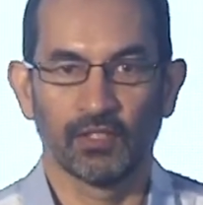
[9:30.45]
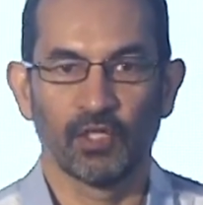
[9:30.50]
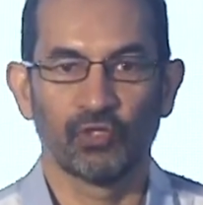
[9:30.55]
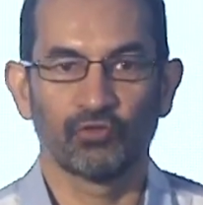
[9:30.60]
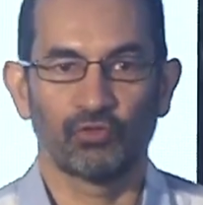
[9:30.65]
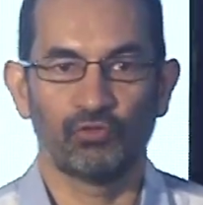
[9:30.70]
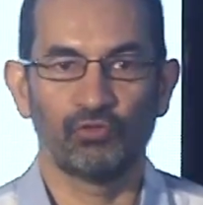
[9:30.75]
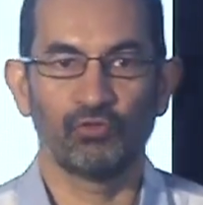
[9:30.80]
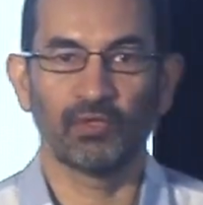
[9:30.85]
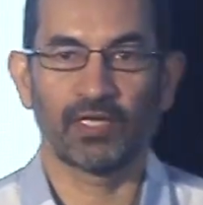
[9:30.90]

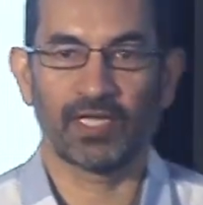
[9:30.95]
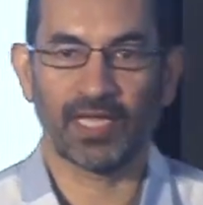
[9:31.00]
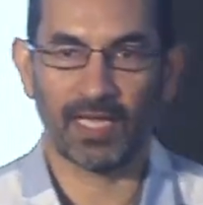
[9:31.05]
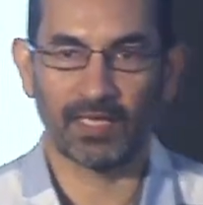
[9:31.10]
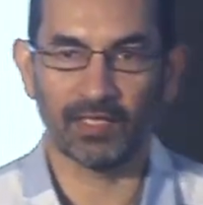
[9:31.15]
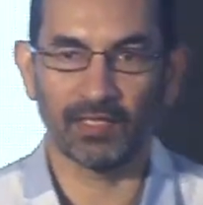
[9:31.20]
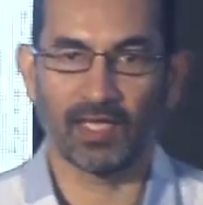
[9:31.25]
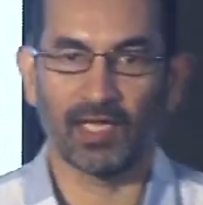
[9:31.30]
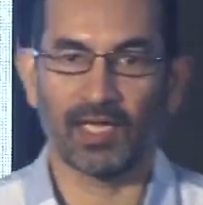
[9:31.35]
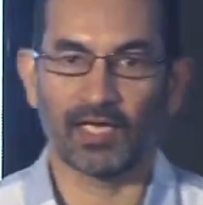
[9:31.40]
So you
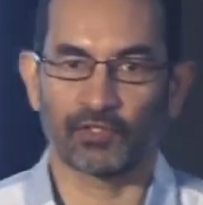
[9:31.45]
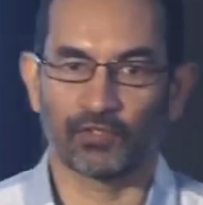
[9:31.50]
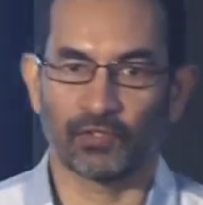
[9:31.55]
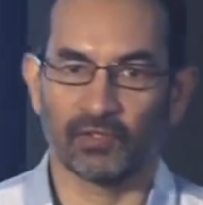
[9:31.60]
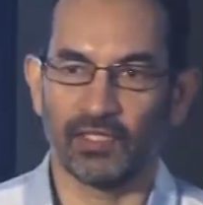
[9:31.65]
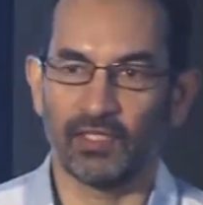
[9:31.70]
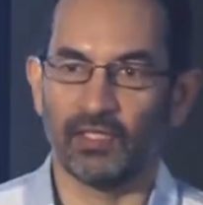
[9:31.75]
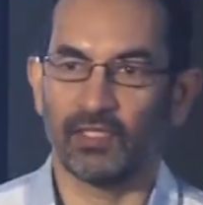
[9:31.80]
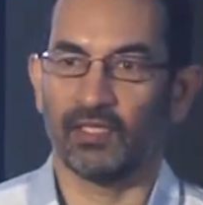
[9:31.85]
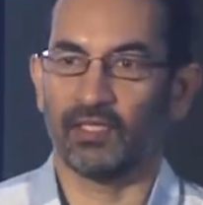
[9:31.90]
can
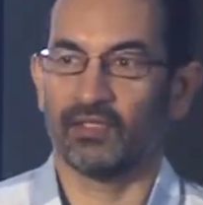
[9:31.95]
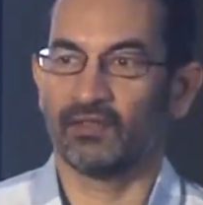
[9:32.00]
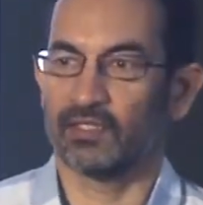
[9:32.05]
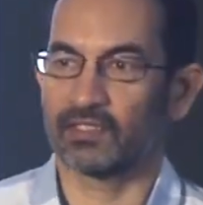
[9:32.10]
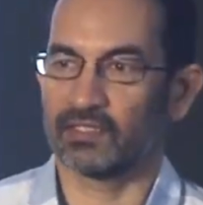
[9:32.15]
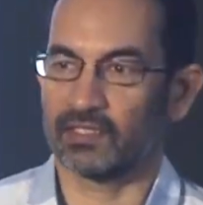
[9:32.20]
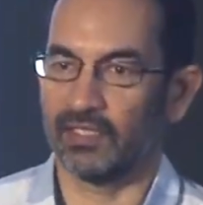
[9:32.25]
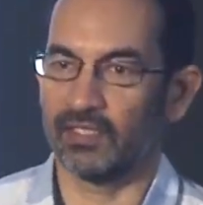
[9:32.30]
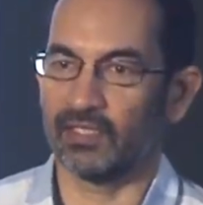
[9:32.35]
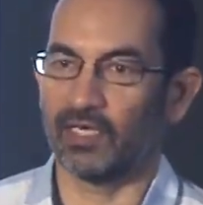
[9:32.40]
actually, in
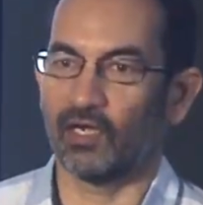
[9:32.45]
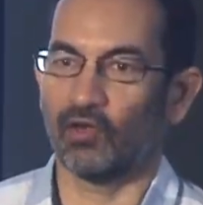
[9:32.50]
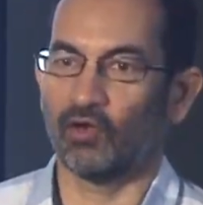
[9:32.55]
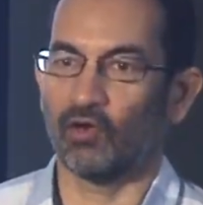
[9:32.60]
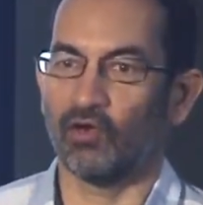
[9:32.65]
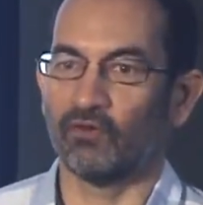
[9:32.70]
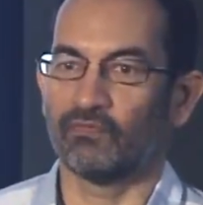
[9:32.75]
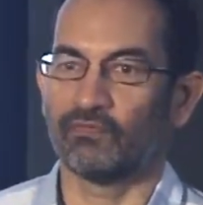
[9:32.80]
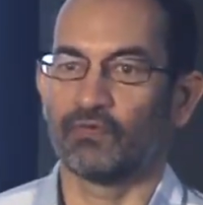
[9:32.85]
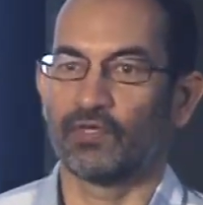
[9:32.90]
this era
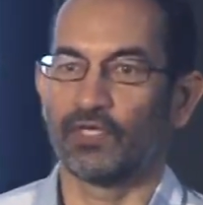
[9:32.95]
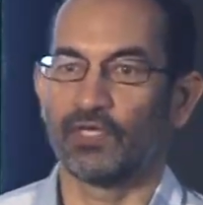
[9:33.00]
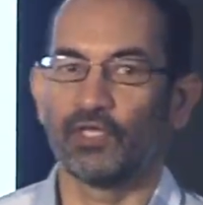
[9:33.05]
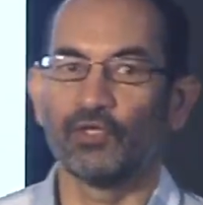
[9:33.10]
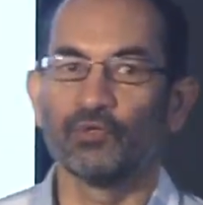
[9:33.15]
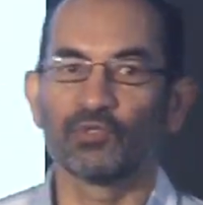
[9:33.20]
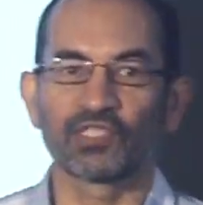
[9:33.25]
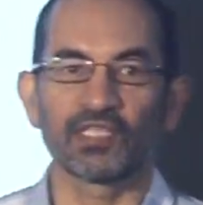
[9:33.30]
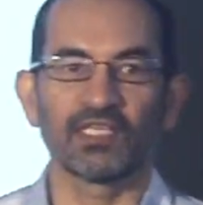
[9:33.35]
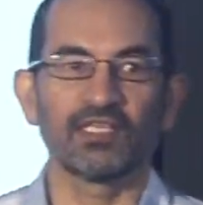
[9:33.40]
of
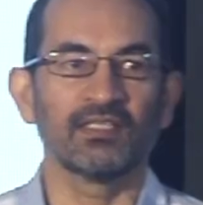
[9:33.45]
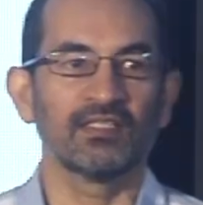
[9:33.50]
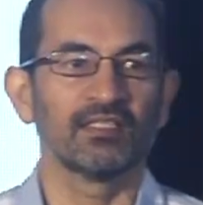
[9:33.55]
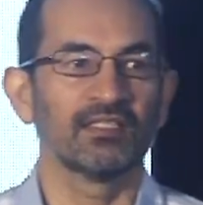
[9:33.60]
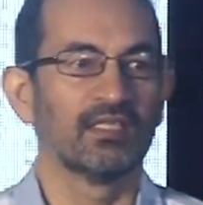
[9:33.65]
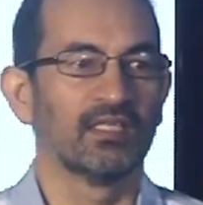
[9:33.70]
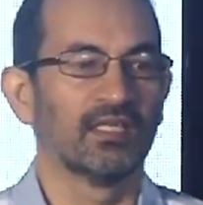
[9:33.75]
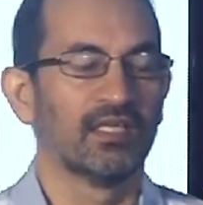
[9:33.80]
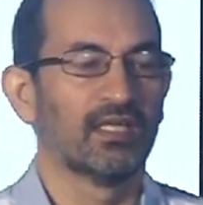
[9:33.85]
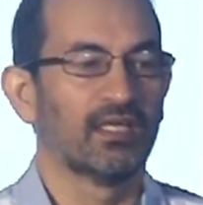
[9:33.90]

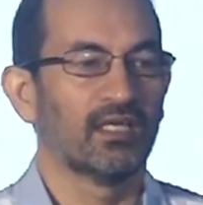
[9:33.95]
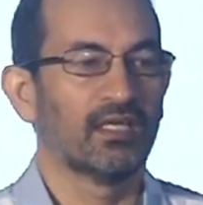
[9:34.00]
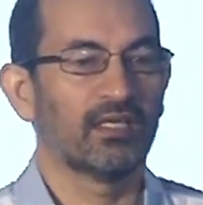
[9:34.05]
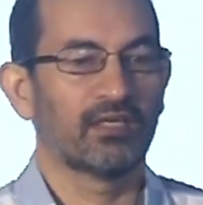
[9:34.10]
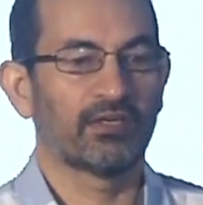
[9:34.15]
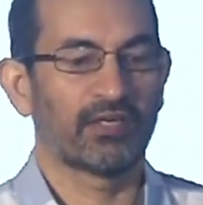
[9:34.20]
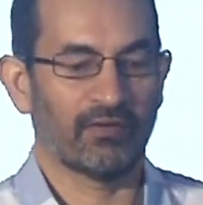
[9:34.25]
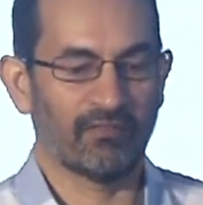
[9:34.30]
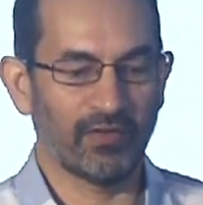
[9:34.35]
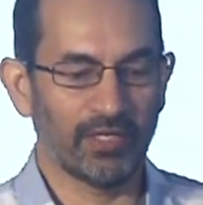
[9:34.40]
reducing
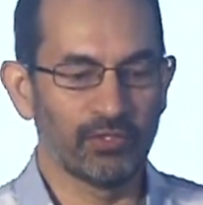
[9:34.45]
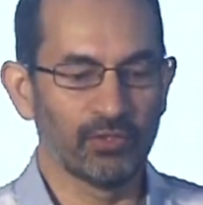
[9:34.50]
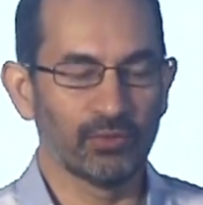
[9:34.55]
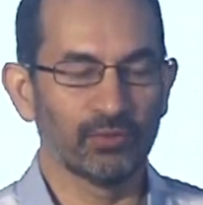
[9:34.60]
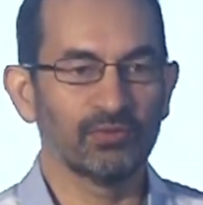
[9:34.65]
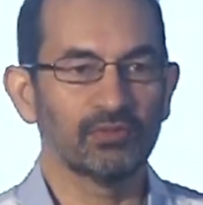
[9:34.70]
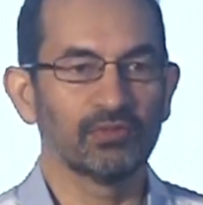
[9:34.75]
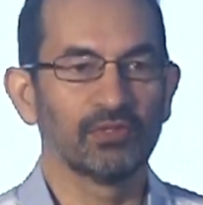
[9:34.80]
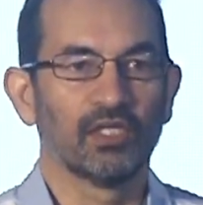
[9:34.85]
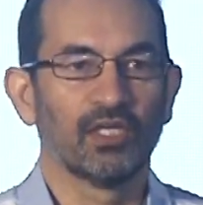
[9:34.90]

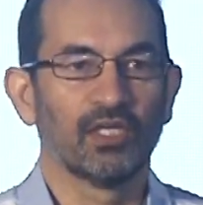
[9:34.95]
revenue,